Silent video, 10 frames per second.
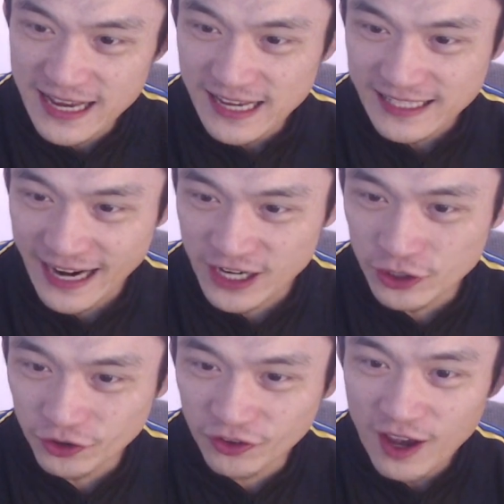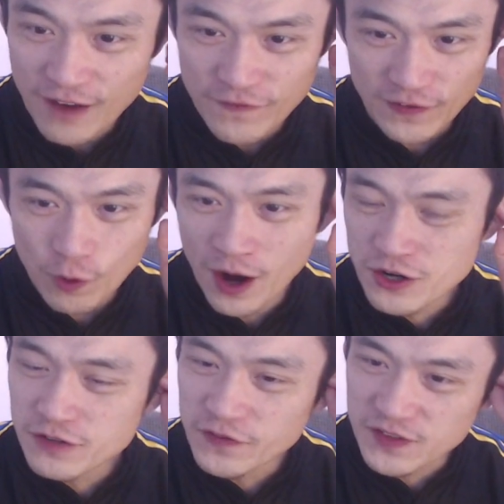Tackles,
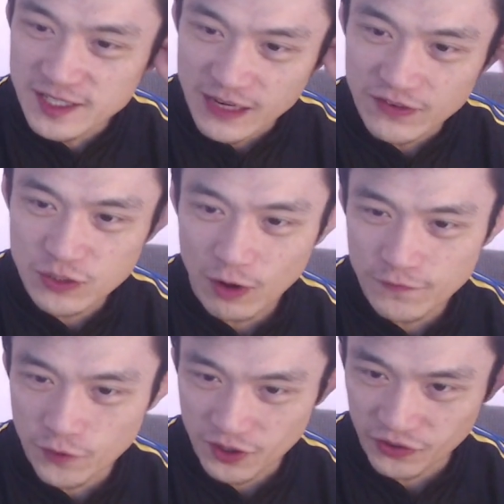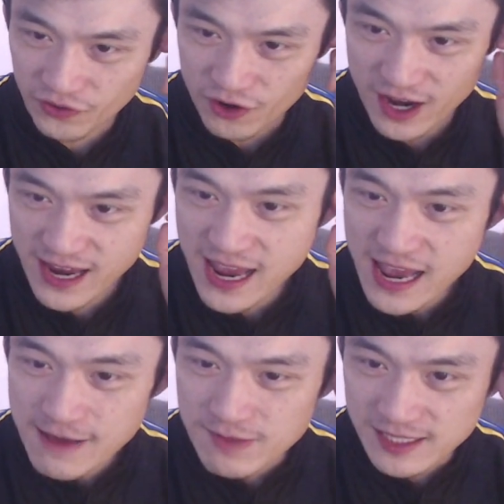157 to 143.
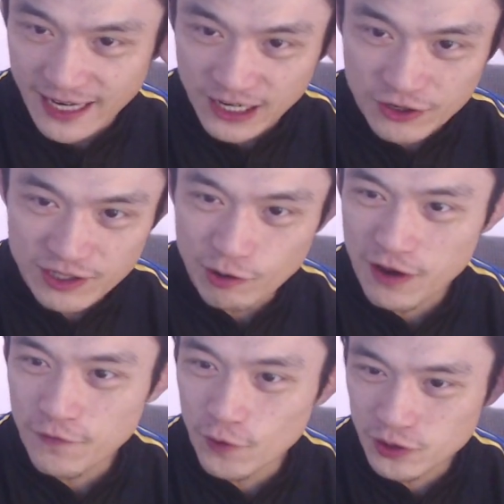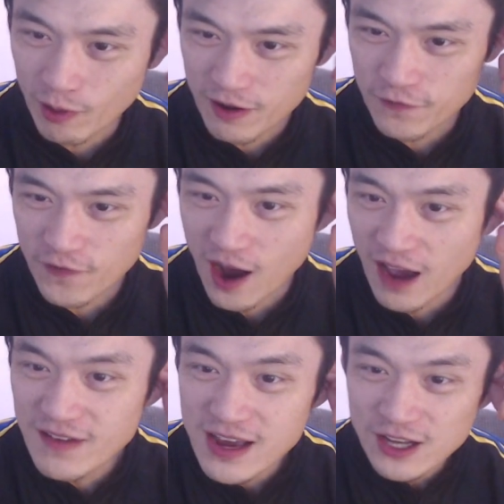Missed tackles, 24-25.
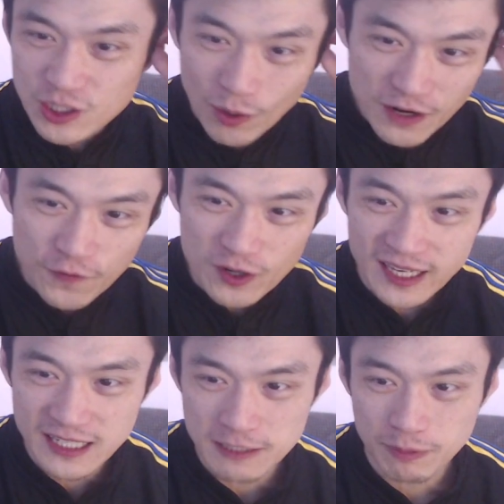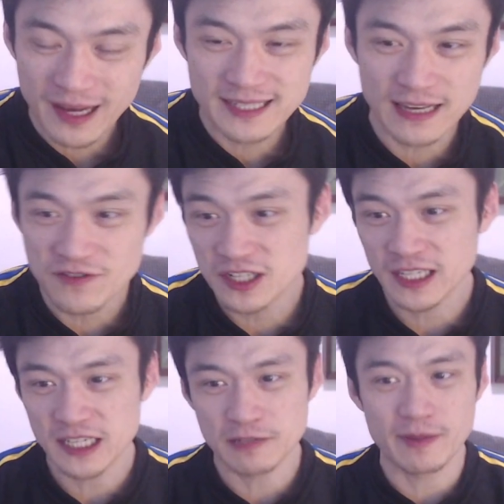24 kicks in play, 17
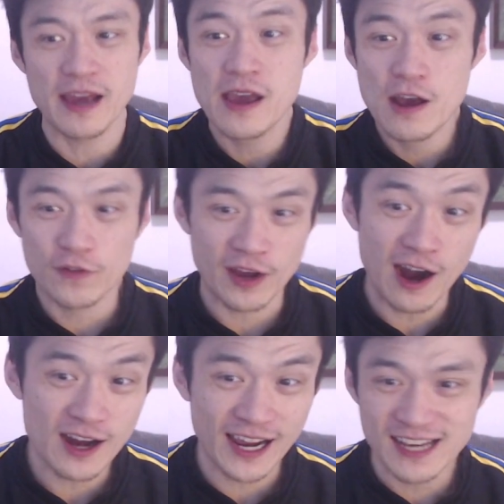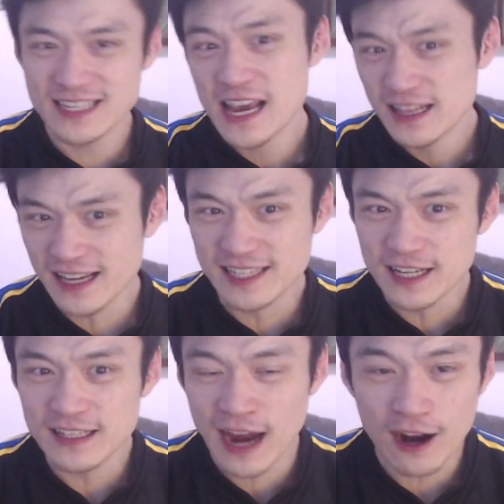kicks in play for the Hurricanes. The
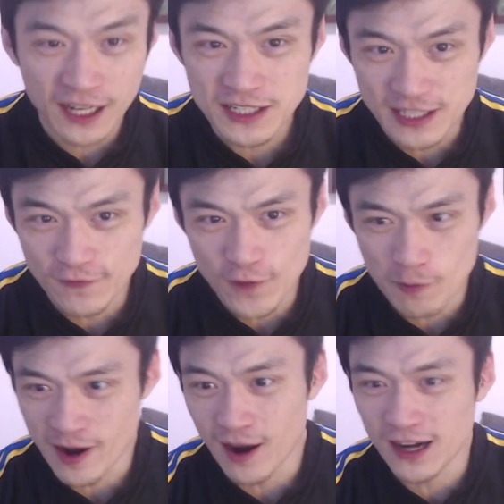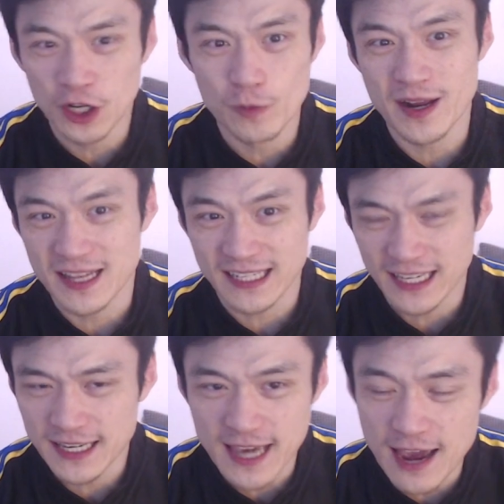Hurricanes did fall behind a little bit in the
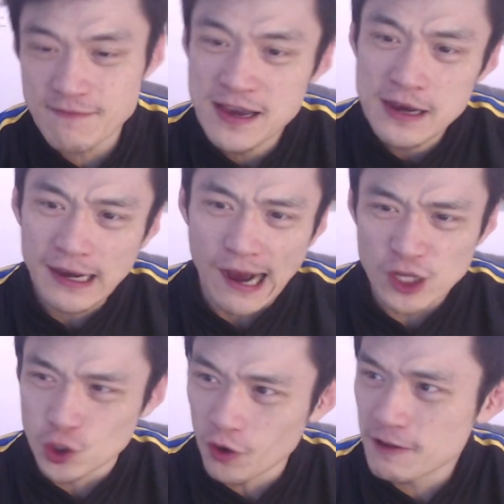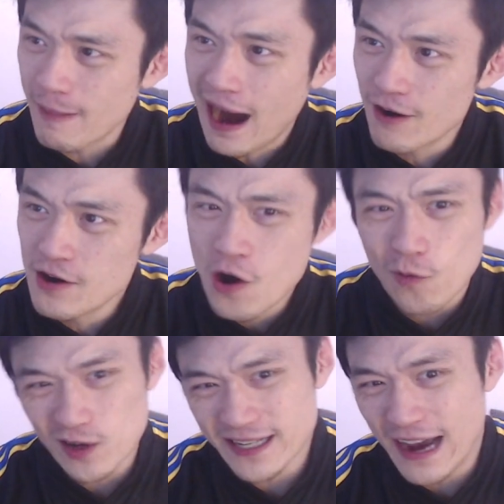kicking game. Jordy Barrow
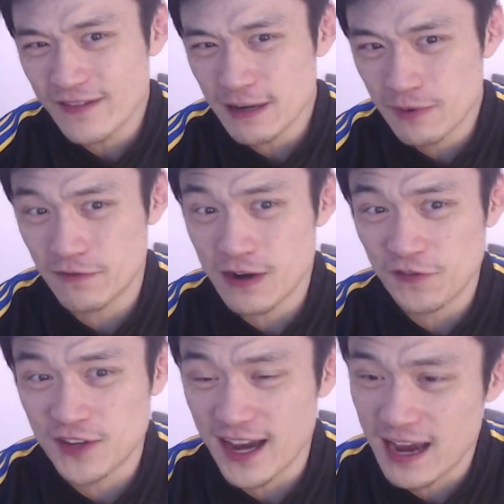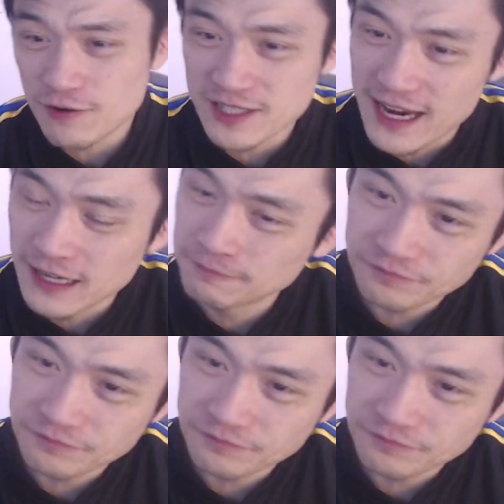was having a bit of a rough day, I would say.